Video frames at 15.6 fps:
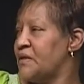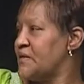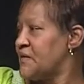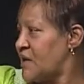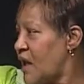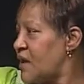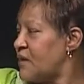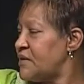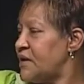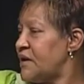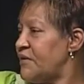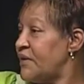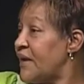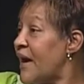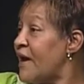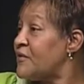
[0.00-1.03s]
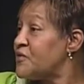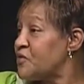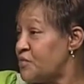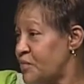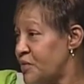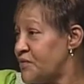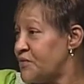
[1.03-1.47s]
solitary
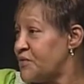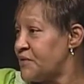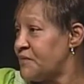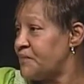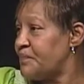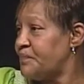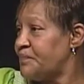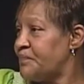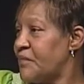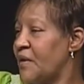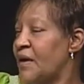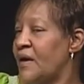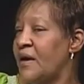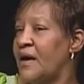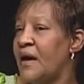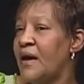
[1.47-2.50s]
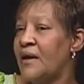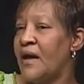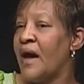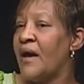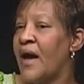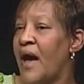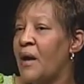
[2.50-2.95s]
council person.
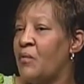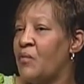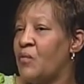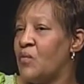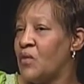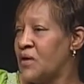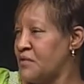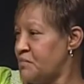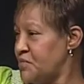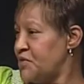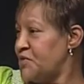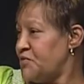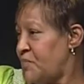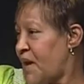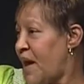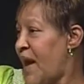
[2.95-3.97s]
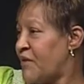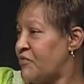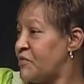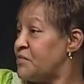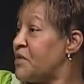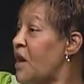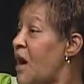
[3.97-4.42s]
And I got one pushback
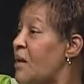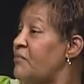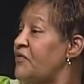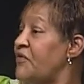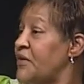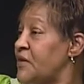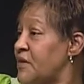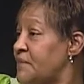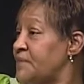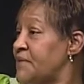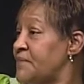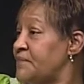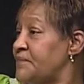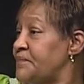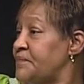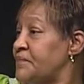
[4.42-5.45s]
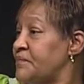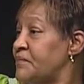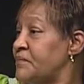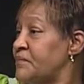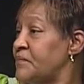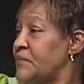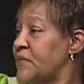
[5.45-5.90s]
from Tom Phillips.
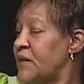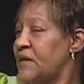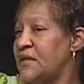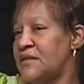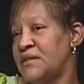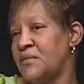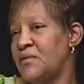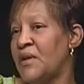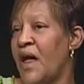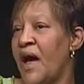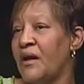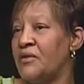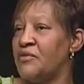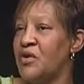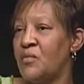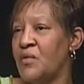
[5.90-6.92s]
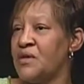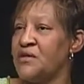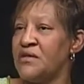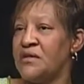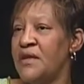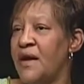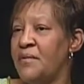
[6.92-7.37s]
And he said, Well, I don't know
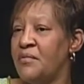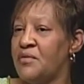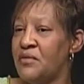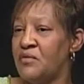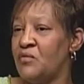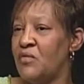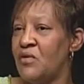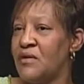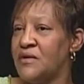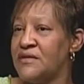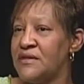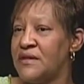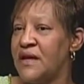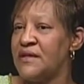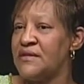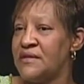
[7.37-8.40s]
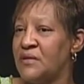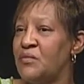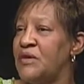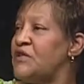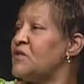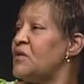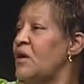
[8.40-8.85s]
what the neighborhood wants. And I
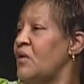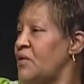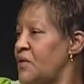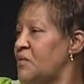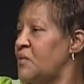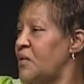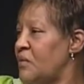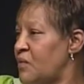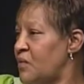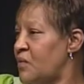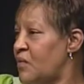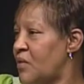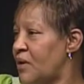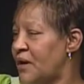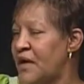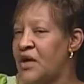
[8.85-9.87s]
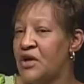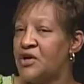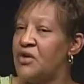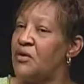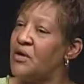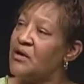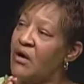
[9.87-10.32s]
said, We told you what we wanted.
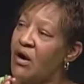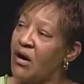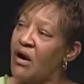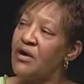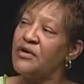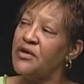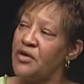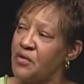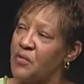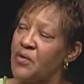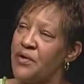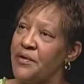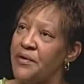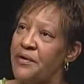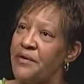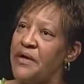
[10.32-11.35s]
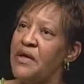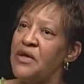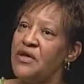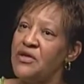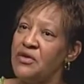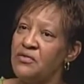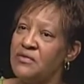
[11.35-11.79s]
You didn't honor your word.
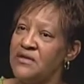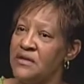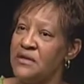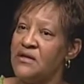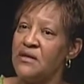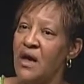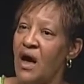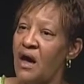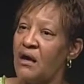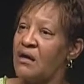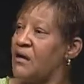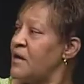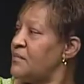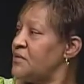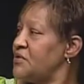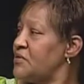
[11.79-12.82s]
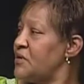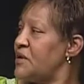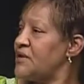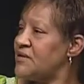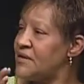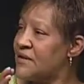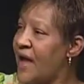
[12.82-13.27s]
You did not come to
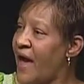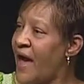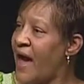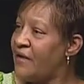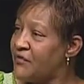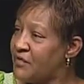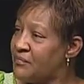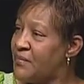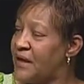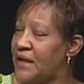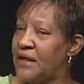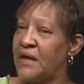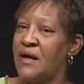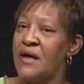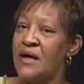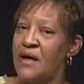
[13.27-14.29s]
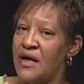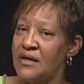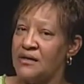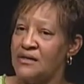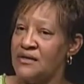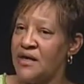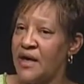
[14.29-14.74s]
us and have a meeting
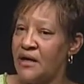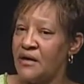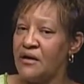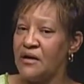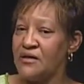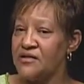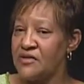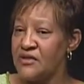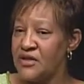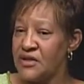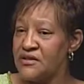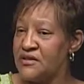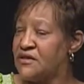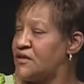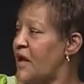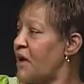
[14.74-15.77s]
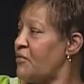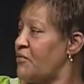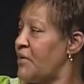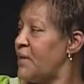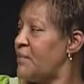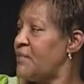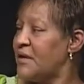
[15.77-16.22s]
and say to us, This is our
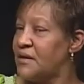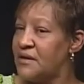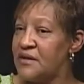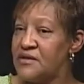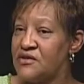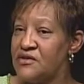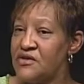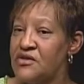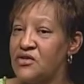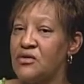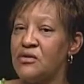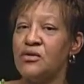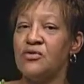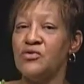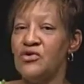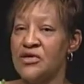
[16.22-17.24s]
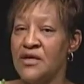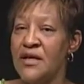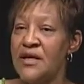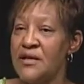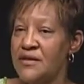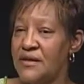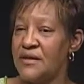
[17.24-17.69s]
remedy. This is the solution.
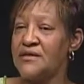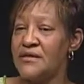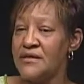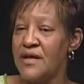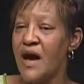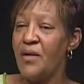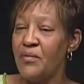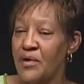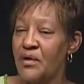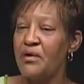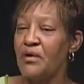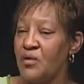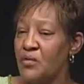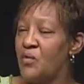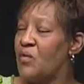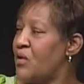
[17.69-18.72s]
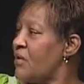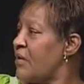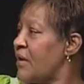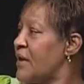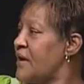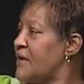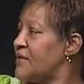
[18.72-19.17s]
This is how we're going to
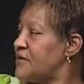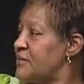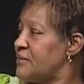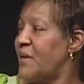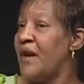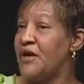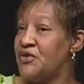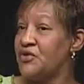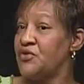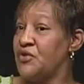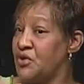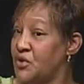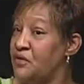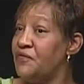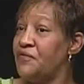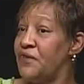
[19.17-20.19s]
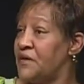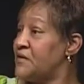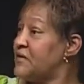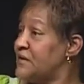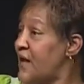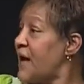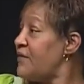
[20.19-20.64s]
work to make sure you
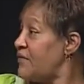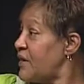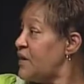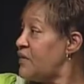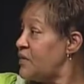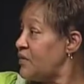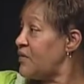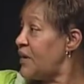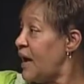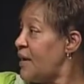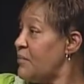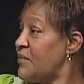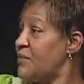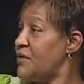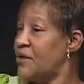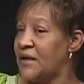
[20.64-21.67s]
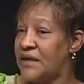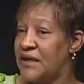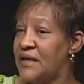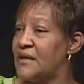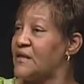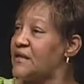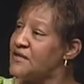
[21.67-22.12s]
feel safe in your neighborhood
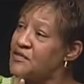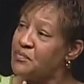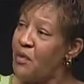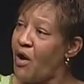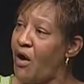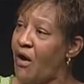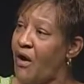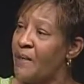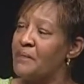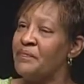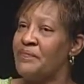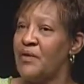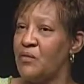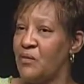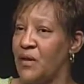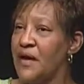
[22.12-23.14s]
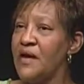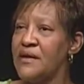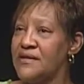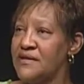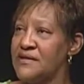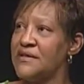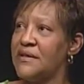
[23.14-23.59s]
and in this park. We
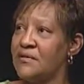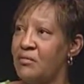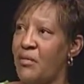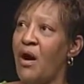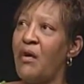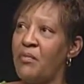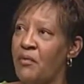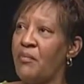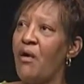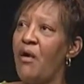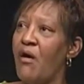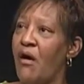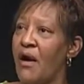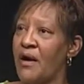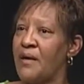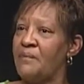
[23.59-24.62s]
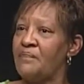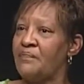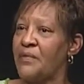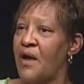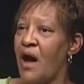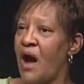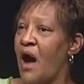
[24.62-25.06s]
consider Barber Park
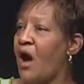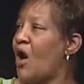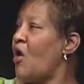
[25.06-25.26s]
our